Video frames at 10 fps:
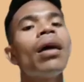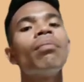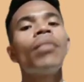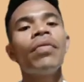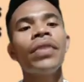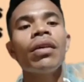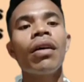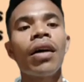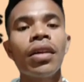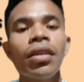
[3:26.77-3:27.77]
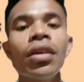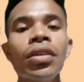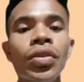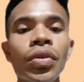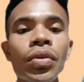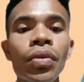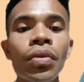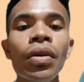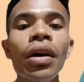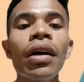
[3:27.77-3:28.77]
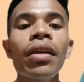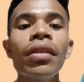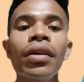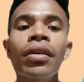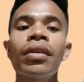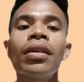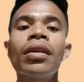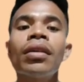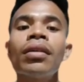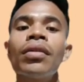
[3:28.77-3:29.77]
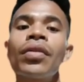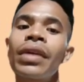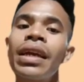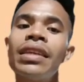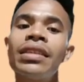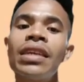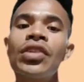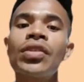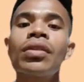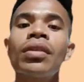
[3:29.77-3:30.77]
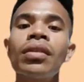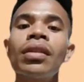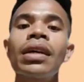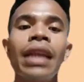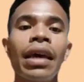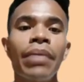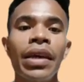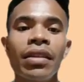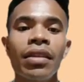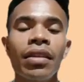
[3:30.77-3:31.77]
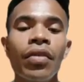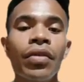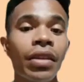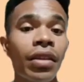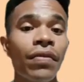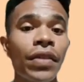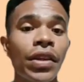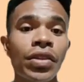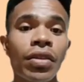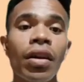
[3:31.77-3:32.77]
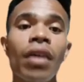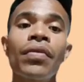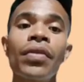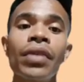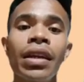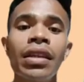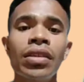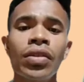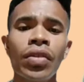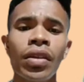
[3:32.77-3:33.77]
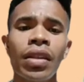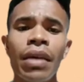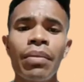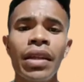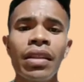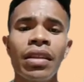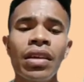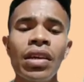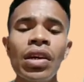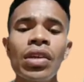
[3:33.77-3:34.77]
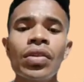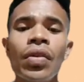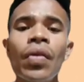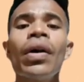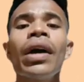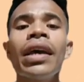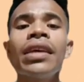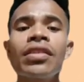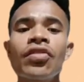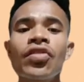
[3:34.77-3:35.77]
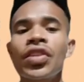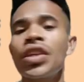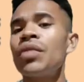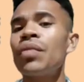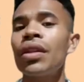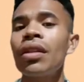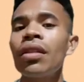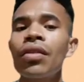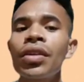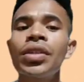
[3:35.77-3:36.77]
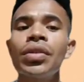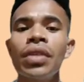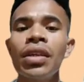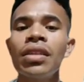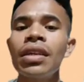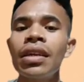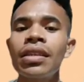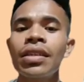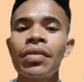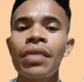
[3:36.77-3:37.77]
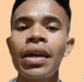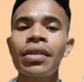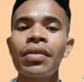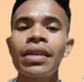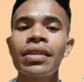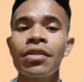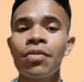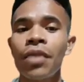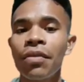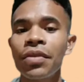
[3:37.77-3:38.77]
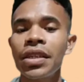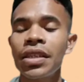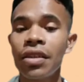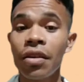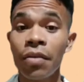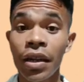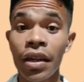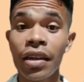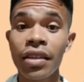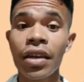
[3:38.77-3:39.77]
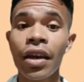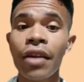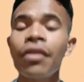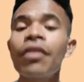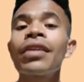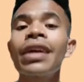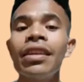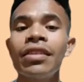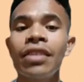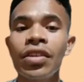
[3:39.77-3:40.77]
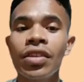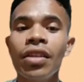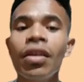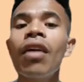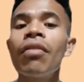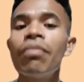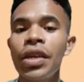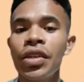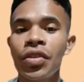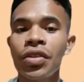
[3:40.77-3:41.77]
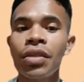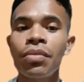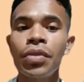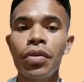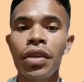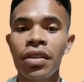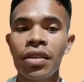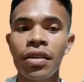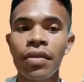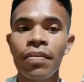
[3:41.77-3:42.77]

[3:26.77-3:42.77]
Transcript: Moving on to the organizational climate or the definition of organizational climate. So, is concerned with a large unit, it characterizes properties of an entire organization of major subunits.